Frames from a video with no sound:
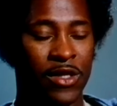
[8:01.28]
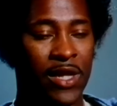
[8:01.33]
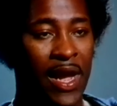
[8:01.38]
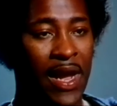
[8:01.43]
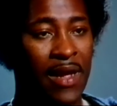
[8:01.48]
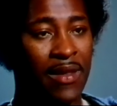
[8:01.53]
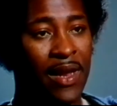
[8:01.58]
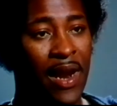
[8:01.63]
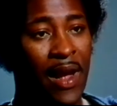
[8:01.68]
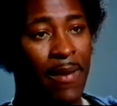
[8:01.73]

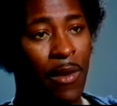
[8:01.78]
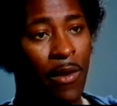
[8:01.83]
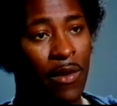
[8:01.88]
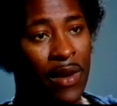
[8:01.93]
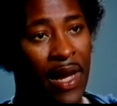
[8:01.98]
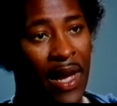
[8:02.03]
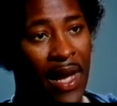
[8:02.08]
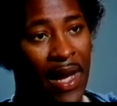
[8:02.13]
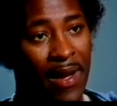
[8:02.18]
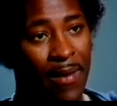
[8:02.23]
saying that I'm
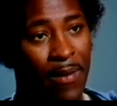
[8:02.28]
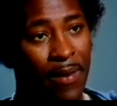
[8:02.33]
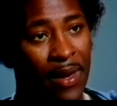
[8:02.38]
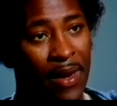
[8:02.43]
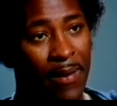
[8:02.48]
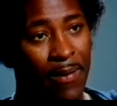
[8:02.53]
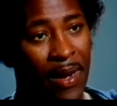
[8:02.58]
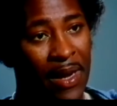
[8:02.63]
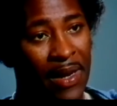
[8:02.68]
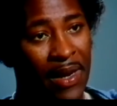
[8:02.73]
okay,
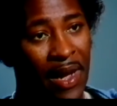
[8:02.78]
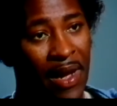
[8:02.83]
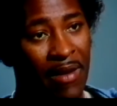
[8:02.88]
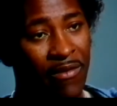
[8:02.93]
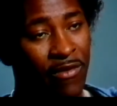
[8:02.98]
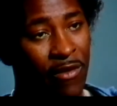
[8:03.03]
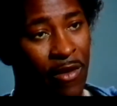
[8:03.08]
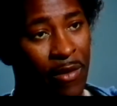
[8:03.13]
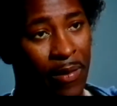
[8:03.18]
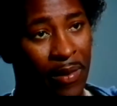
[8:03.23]
but by
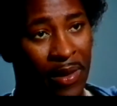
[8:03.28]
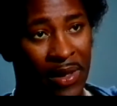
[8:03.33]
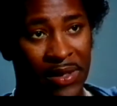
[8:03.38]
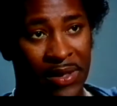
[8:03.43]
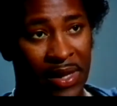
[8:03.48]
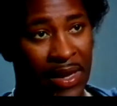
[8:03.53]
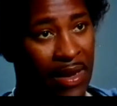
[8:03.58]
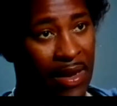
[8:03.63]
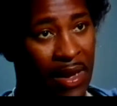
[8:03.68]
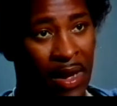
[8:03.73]
non-verbally
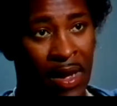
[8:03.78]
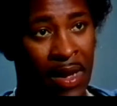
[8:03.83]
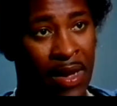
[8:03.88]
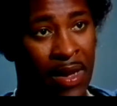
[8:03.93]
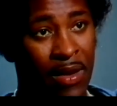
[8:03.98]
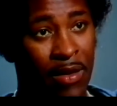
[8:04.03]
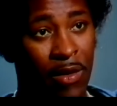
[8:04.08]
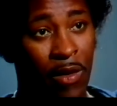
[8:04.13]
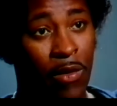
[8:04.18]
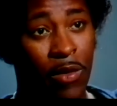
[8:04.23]
saying, hey,
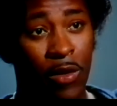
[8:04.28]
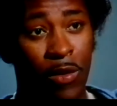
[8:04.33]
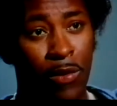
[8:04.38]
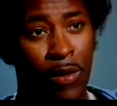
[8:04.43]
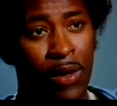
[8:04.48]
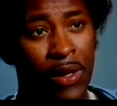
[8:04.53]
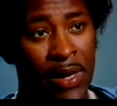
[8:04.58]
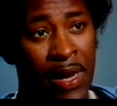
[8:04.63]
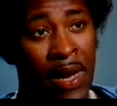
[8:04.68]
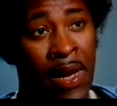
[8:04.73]
you're
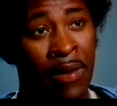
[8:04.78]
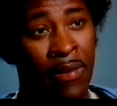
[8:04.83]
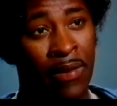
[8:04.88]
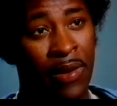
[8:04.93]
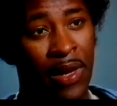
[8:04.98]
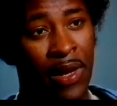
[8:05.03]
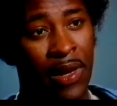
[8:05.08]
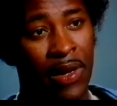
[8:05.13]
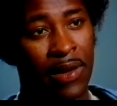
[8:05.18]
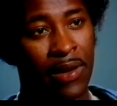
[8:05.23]
really not
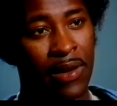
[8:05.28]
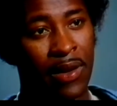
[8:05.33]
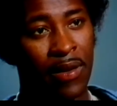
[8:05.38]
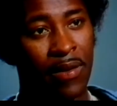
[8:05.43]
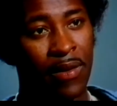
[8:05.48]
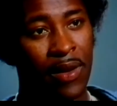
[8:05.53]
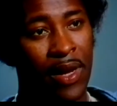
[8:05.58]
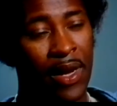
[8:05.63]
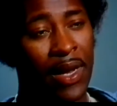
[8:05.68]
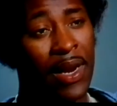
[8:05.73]
okay,
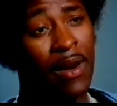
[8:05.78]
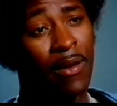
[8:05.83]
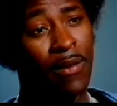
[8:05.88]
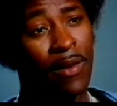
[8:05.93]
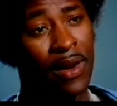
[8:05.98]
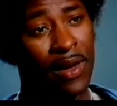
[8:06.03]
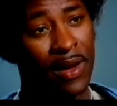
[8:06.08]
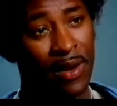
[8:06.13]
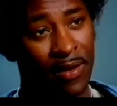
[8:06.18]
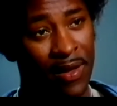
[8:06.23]
And I don't
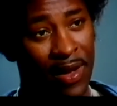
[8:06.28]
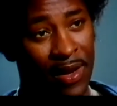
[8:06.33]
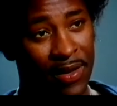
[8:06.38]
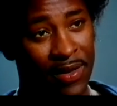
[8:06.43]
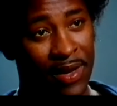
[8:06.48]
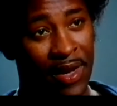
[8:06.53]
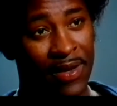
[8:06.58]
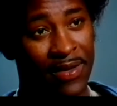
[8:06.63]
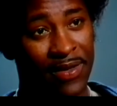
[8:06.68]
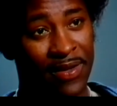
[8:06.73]
want to hear that
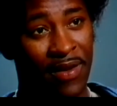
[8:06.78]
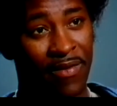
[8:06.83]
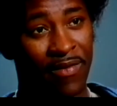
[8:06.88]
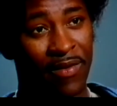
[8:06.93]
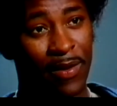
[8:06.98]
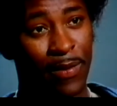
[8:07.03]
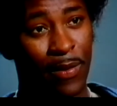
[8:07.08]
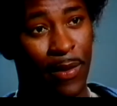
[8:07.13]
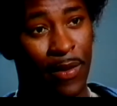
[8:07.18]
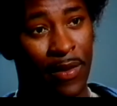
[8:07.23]
kind of stuff
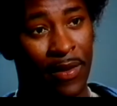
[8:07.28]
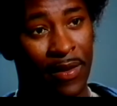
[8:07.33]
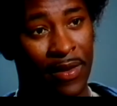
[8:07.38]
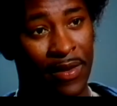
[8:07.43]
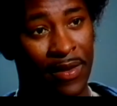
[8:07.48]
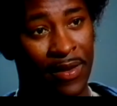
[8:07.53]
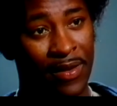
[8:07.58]
anymore.